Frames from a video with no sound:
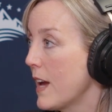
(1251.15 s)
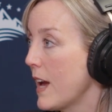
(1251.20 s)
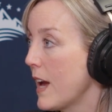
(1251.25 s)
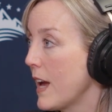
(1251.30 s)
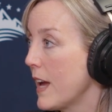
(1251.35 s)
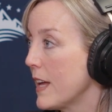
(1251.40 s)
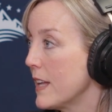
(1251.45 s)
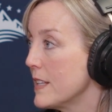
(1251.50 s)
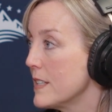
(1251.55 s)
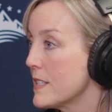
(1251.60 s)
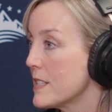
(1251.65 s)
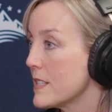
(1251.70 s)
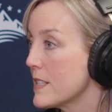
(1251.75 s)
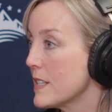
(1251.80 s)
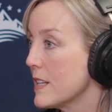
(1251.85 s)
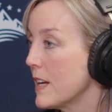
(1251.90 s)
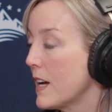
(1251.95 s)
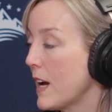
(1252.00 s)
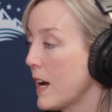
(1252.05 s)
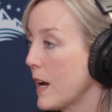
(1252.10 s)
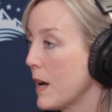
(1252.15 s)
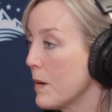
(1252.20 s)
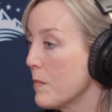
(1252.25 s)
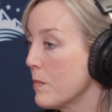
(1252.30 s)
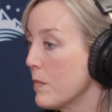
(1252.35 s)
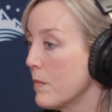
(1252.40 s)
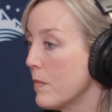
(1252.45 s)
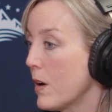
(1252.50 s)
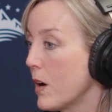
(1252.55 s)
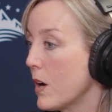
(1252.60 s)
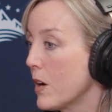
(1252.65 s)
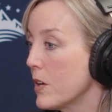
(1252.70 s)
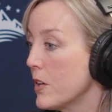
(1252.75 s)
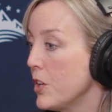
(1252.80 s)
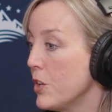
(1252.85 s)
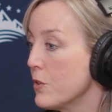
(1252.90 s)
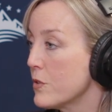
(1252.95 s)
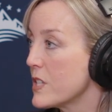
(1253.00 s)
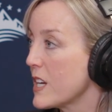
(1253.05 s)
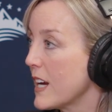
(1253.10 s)
and
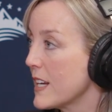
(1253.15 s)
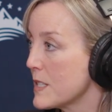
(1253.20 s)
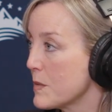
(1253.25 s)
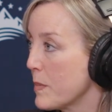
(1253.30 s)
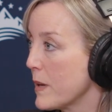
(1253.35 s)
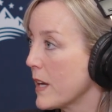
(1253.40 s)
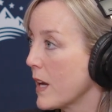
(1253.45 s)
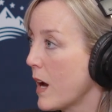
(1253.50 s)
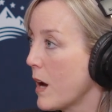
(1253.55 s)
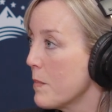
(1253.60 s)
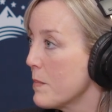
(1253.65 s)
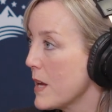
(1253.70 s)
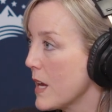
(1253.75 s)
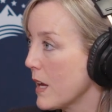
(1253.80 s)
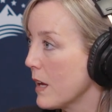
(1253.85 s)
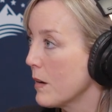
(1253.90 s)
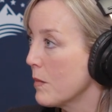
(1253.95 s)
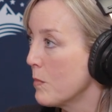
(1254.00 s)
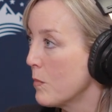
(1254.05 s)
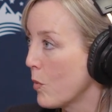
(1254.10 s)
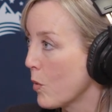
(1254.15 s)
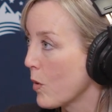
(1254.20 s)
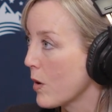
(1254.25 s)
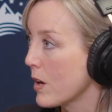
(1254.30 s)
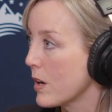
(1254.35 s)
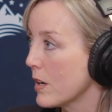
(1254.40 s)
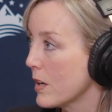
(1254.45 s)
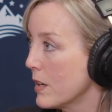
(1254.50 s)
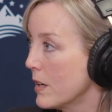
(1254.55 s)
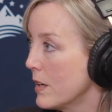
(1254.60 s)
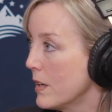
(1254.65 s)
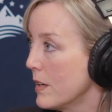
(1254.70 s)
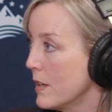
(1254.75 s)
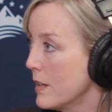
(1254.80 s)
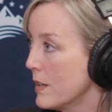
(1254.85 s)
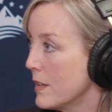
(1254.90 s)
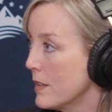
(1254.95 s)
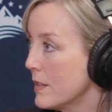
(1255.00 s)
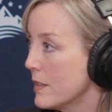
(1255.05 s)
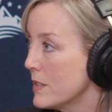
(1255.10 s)
Utah is becoming more
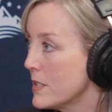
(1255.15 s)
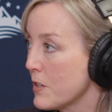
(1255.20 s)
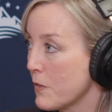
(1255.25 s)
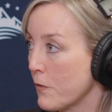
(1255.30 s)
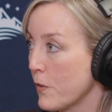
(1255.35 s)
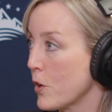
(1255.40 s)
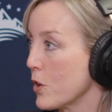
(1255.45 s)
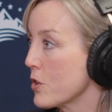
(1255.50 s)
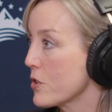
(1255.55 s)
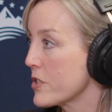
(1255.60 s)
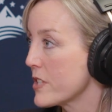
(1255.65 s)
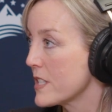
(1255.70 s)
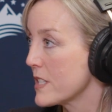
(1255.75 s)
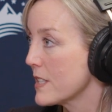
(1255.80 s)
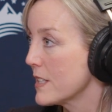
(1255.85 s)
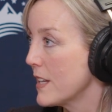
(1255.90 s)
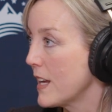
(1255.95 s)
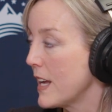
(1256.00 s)
diverse.